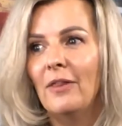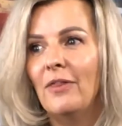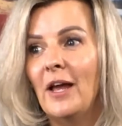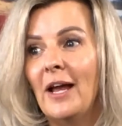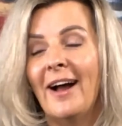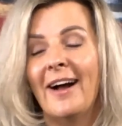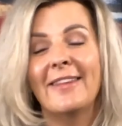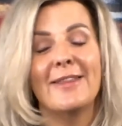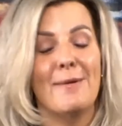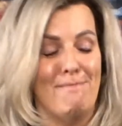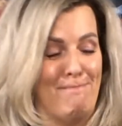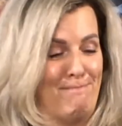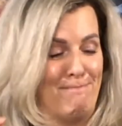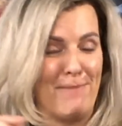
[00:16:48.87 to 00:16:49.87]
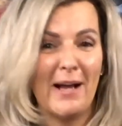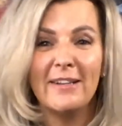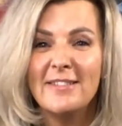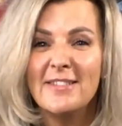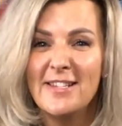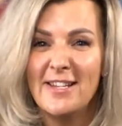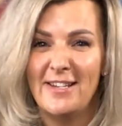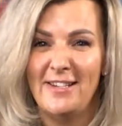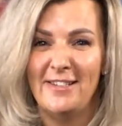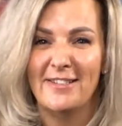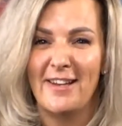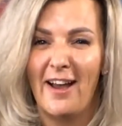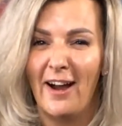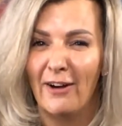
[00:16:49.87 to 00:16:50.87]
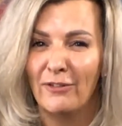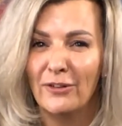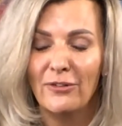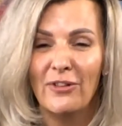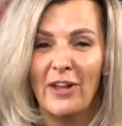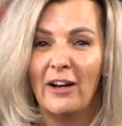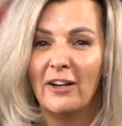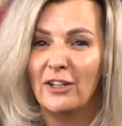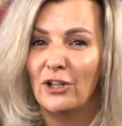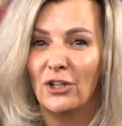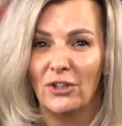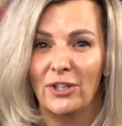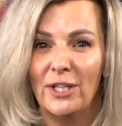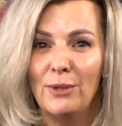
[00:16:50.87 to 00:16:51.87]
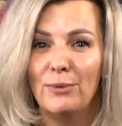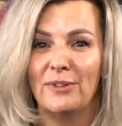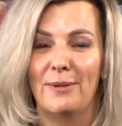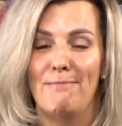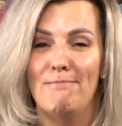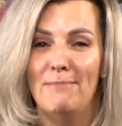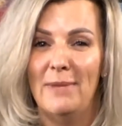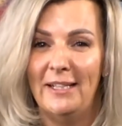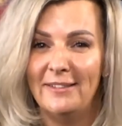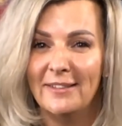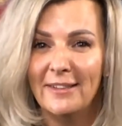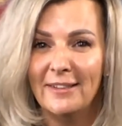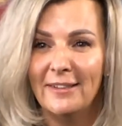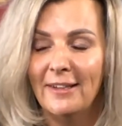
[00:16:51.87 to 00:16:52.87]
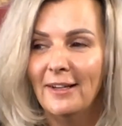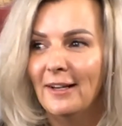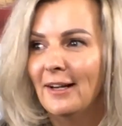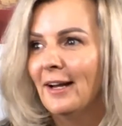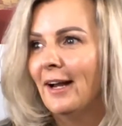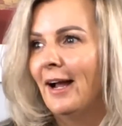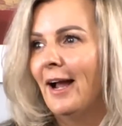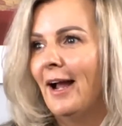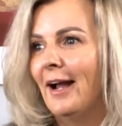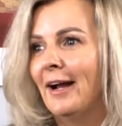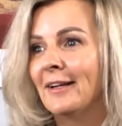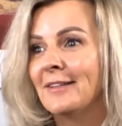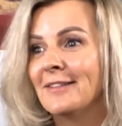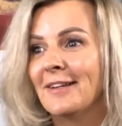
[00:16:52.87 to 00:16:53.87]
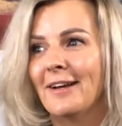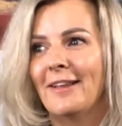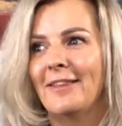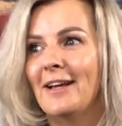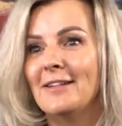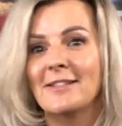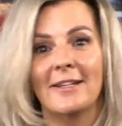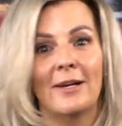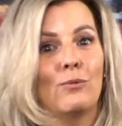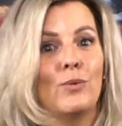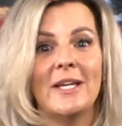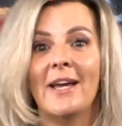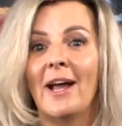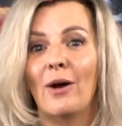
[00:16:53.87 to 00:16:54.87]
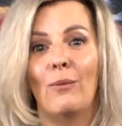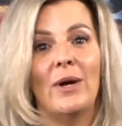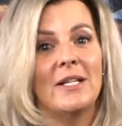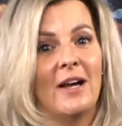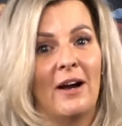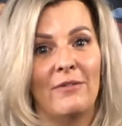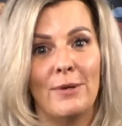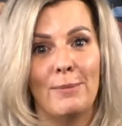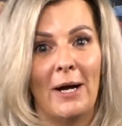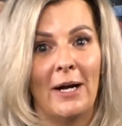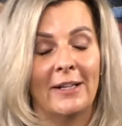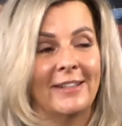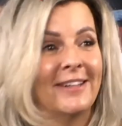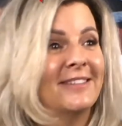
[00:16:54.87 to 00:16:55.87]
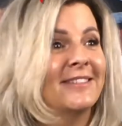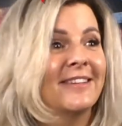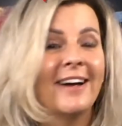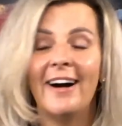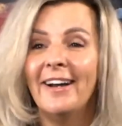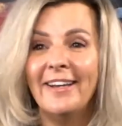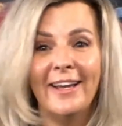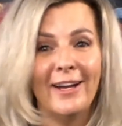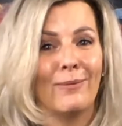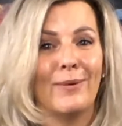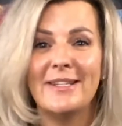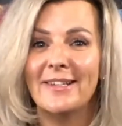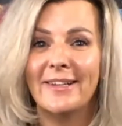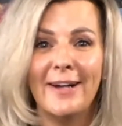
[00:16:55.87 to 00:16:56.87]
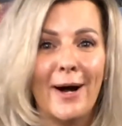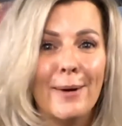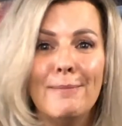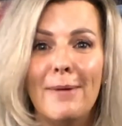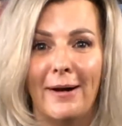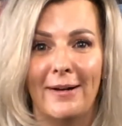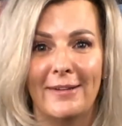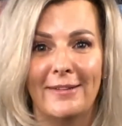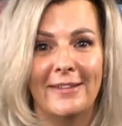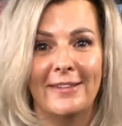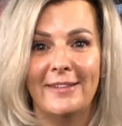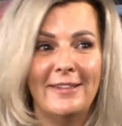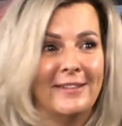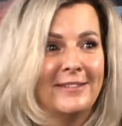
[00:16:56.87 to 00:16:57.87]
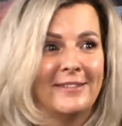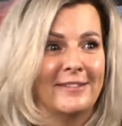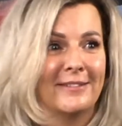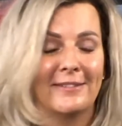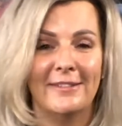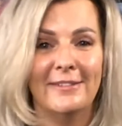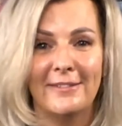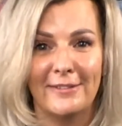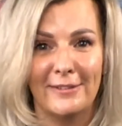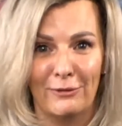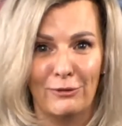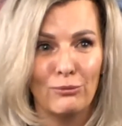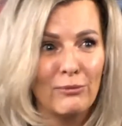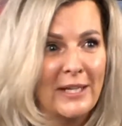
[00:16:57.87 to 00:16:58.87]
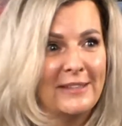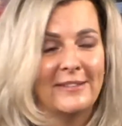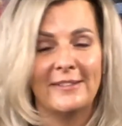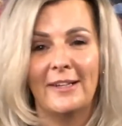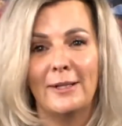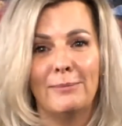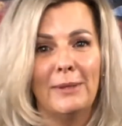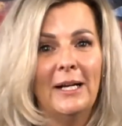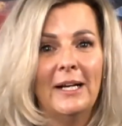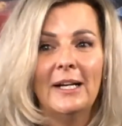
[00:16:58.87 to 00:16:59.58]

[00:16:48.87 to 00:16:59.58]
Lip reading: They had the best teas ever. That curry was amazing. And they said, we can't wait to have you back. And I said, I can't wait to come back. This is a great setup.